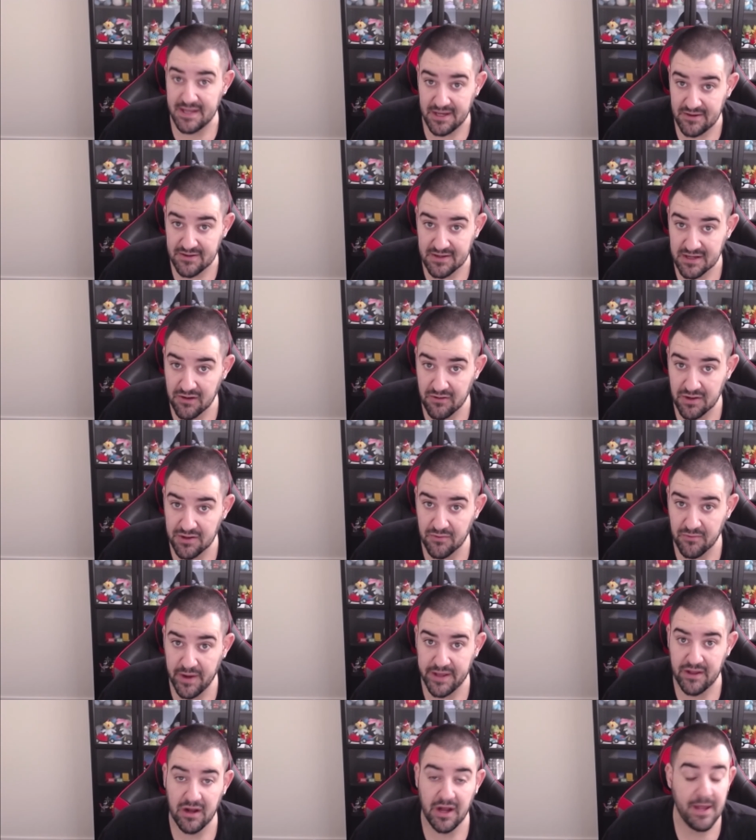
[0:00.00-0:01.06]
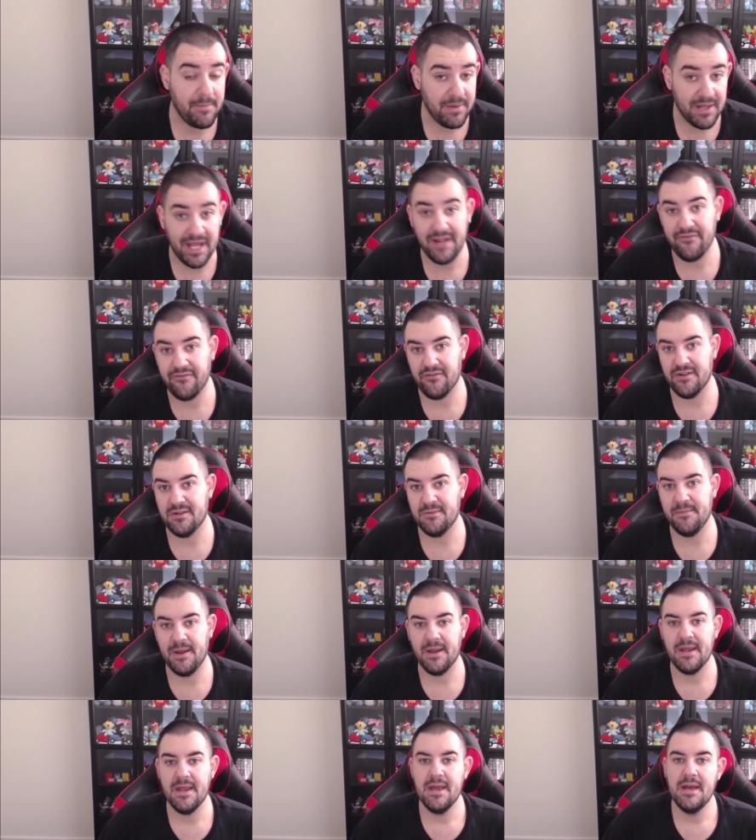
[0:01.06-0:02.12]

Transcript: to go on the way that I had planned for it to be,